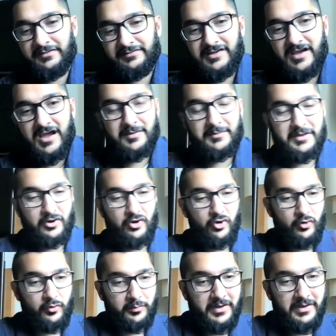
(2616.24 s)
time at
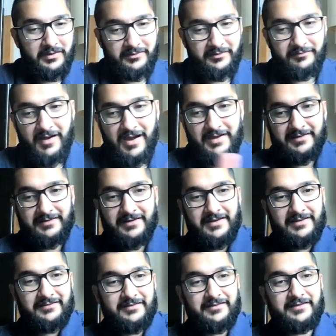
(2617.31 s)
home divided
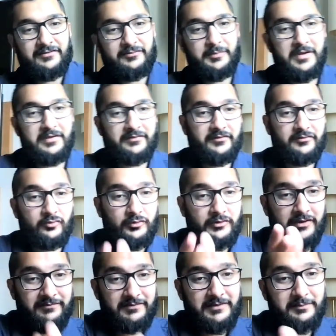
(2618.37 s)
into these spaces, or
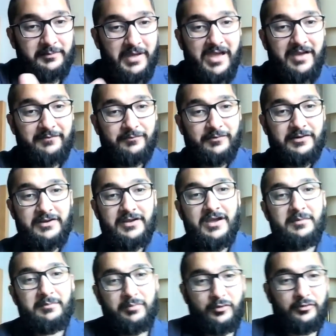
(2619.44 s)
giving every
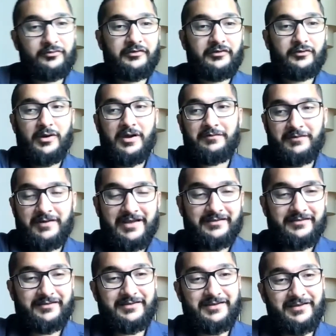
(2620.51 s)
person or every
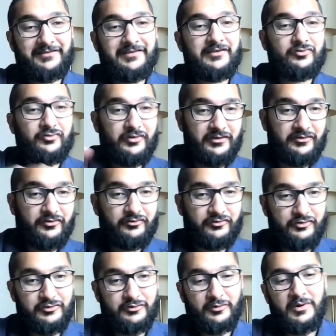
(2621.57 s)
entity essentially its
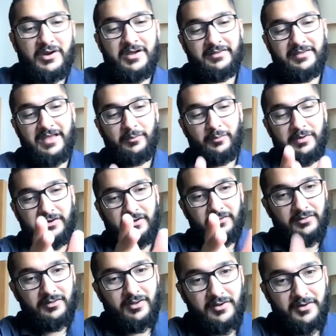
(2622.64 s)
due, that when
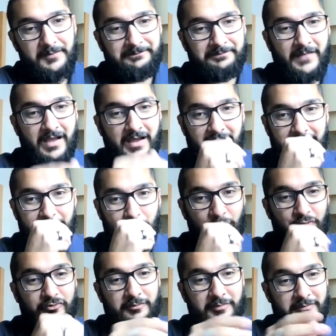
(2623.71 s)
Allah, the
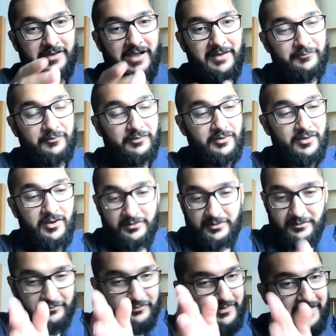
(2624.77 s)
worship time for Allah comes,